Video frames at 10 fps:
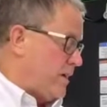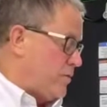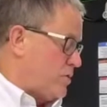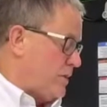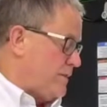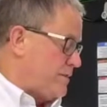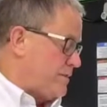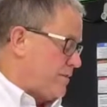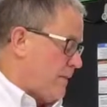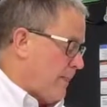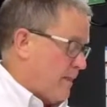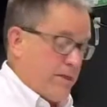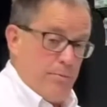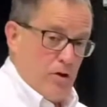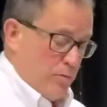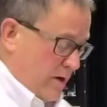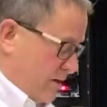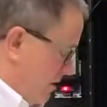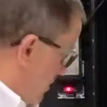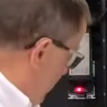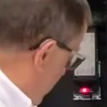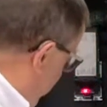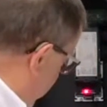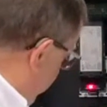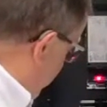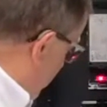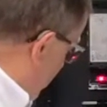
machines. The Billbreaker comes with either 2